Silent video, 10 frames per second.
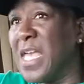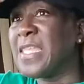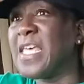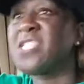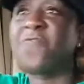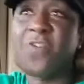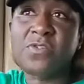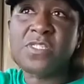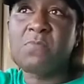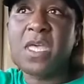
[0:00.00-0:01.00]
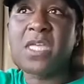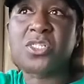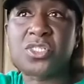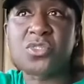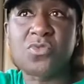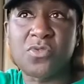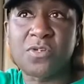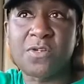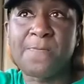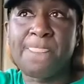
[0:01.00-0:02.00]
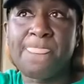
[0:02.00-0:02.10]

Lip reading: let's first make sure